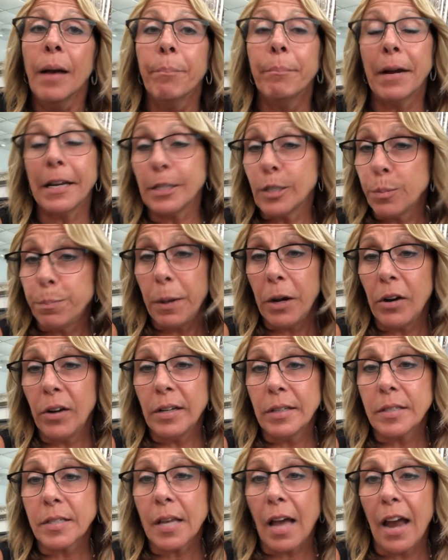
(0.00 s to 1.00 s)
my spirit
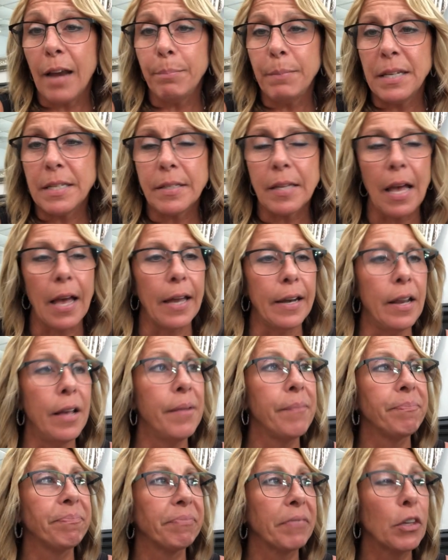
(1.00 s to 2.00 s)
inside me said,
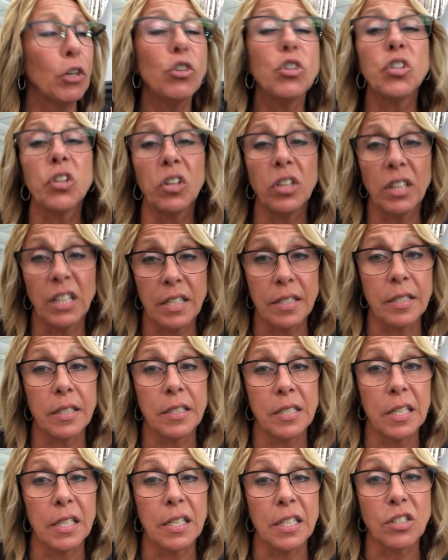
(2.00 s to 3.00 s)
you shouldn't
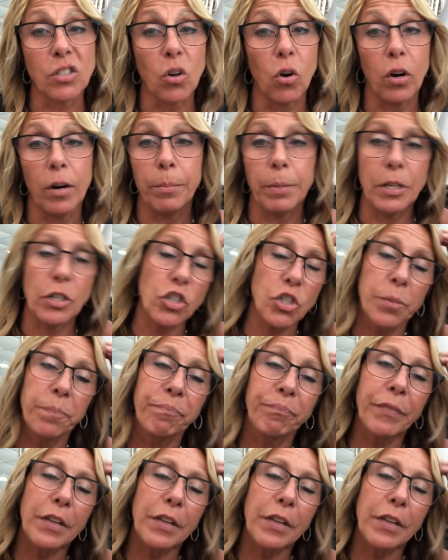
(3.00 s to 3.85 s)
listen to this garbage.